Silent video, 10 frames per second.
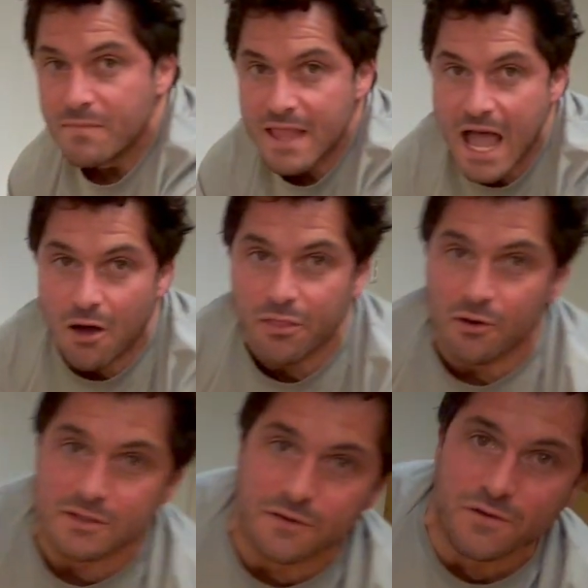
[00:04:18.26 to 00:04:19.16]
Now,
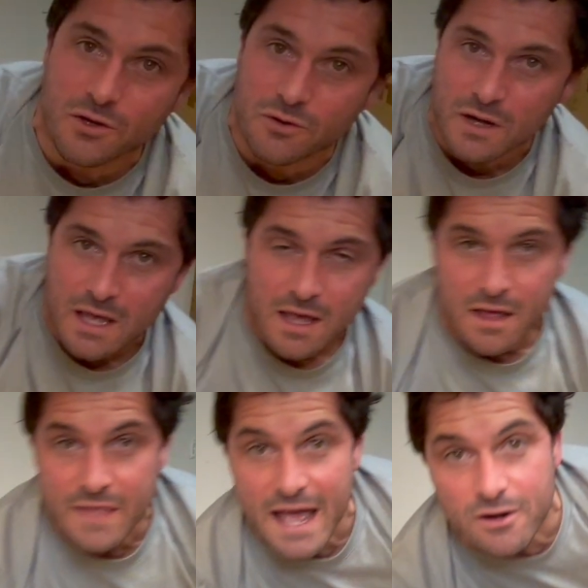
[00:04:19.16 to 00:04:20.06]
those of you
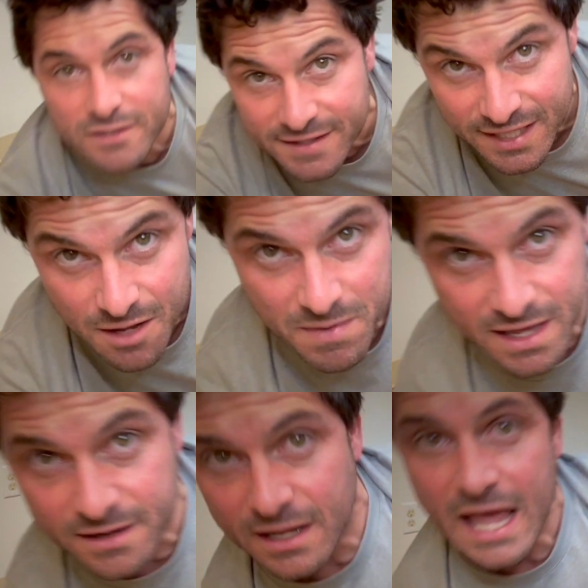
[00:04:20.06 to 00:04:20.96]
that are
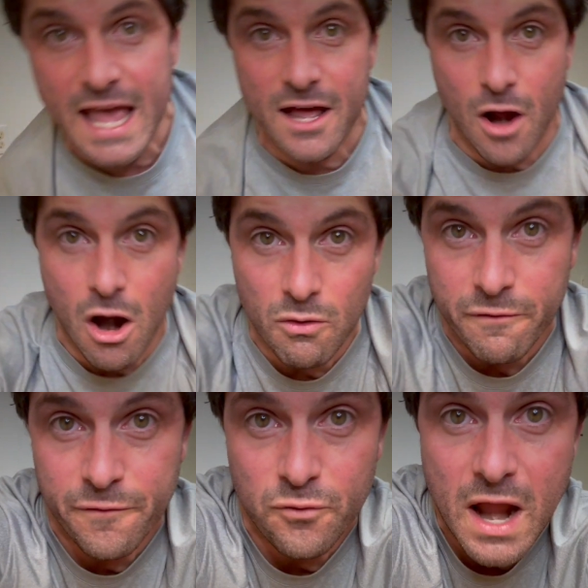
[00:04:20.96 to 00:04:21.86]
timid and are
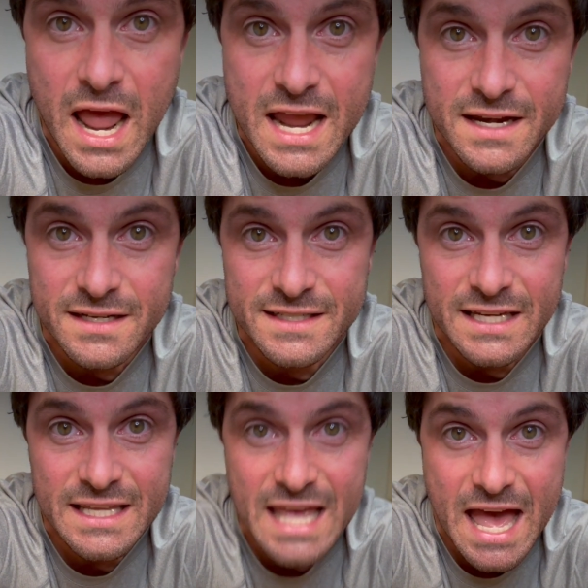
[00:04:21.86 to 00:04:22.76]
afraid to
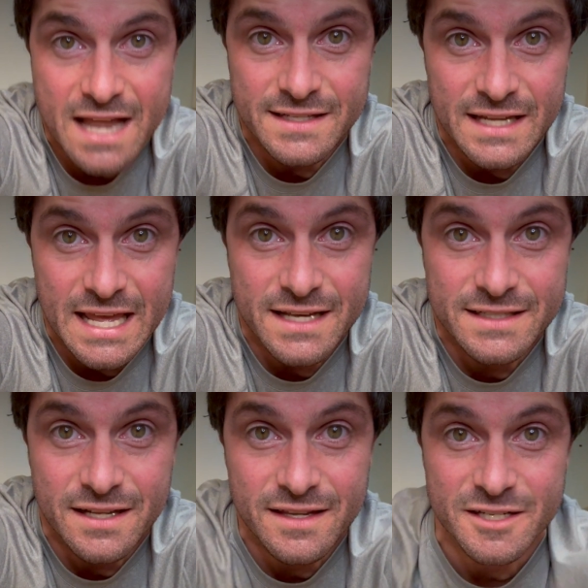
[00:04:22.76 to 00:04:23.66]
get
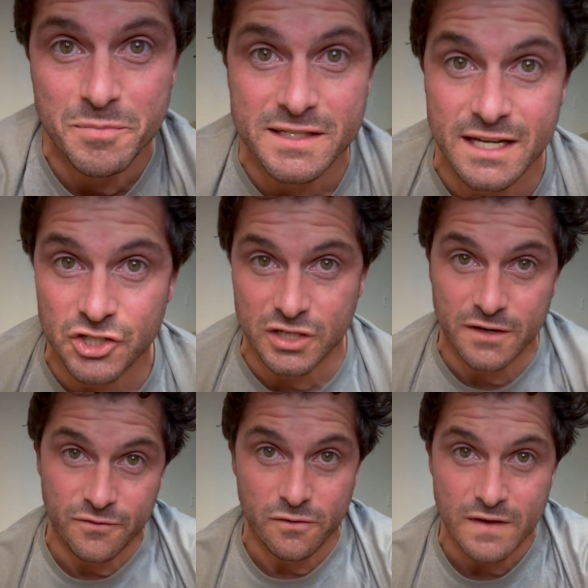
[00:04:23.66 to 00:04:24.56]
into this position,
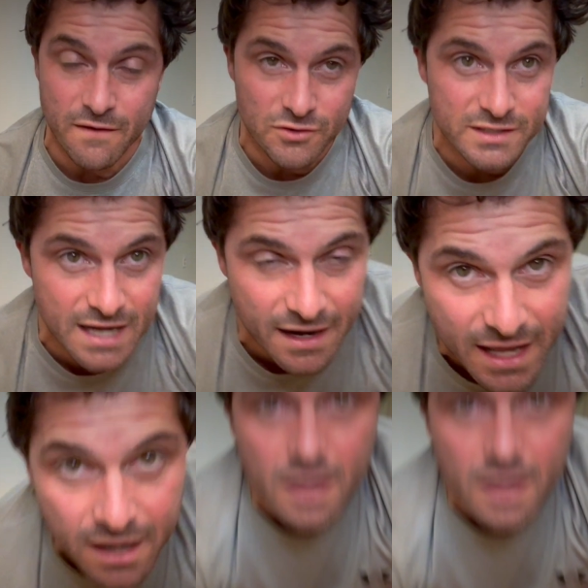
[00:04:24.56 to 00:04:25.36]
if you've never done it,